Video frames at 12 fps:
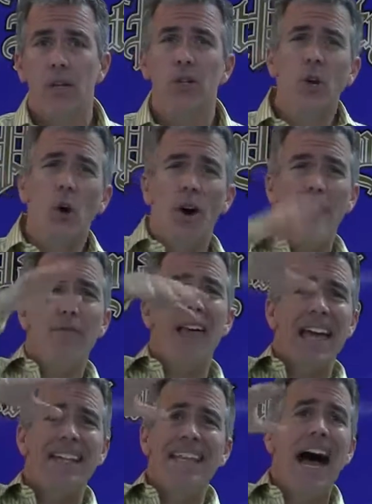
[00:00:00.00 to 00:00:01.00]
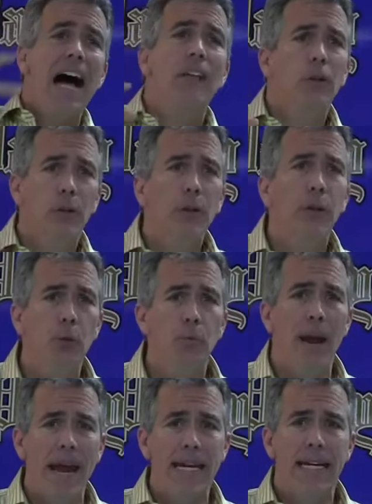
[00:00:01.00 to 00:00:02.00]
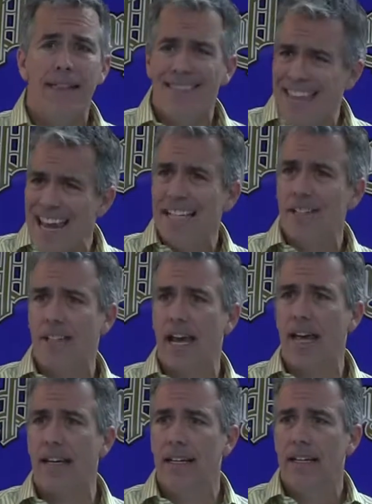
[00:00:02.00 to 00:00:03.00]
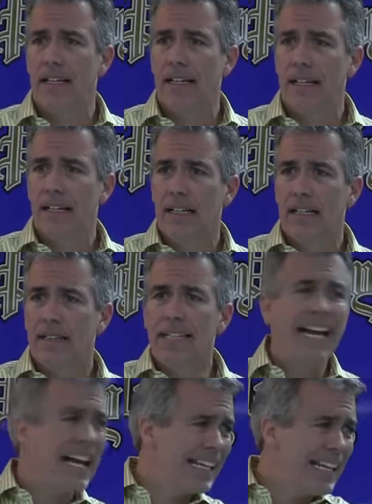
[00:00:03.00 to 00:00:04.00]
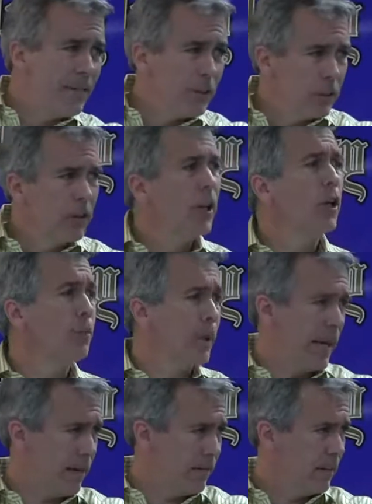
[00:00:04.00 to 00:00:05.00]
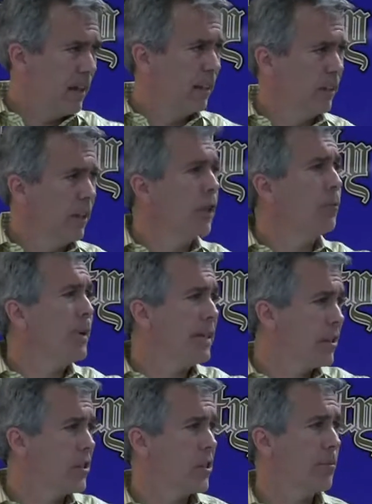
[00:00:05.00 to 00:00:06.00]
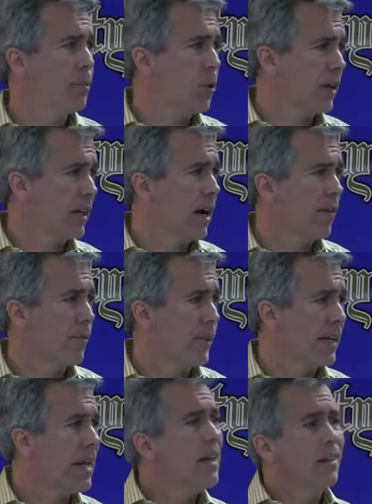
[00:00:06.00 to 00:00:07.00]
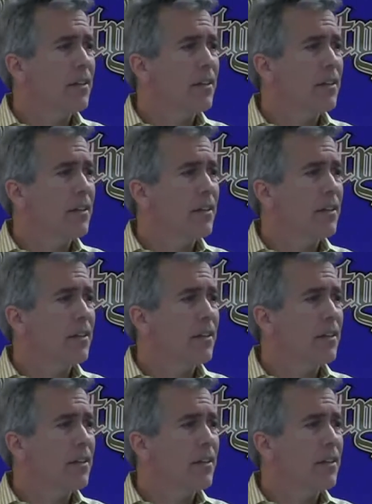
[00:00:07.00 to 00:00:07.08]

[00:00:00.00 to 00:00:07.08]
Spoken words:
So of that $1 you make, they said, you got to give a little bit to support a government.